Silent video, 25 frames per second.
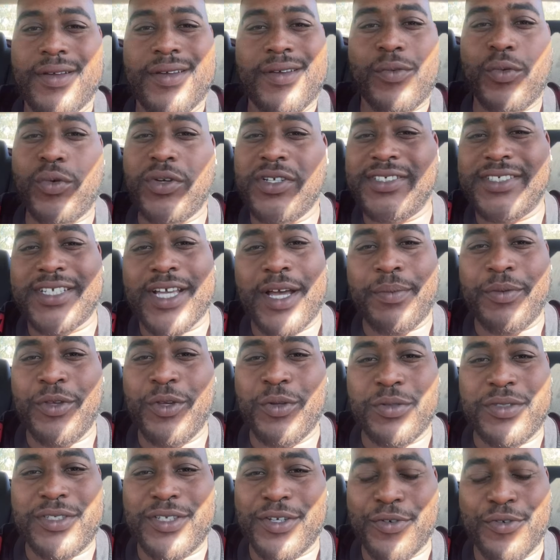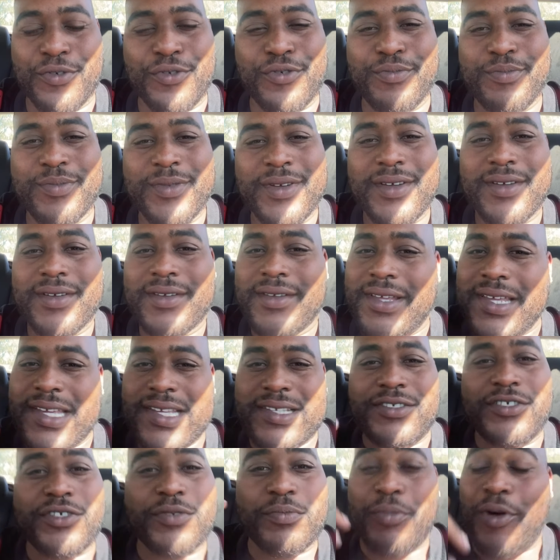What's up, YouTube?
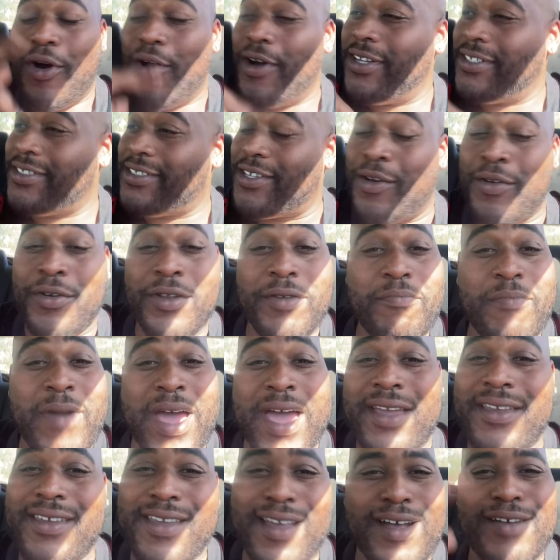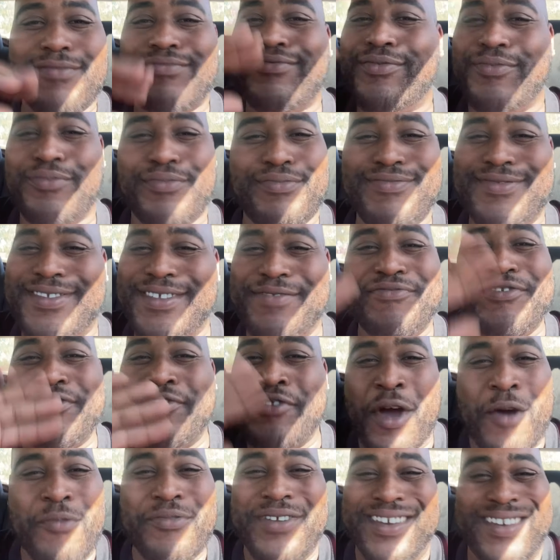It's your boy, Tony Mack. Y'all, you
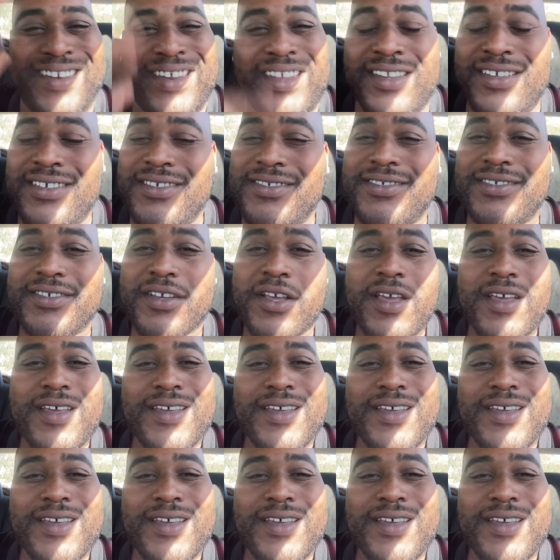know what it is.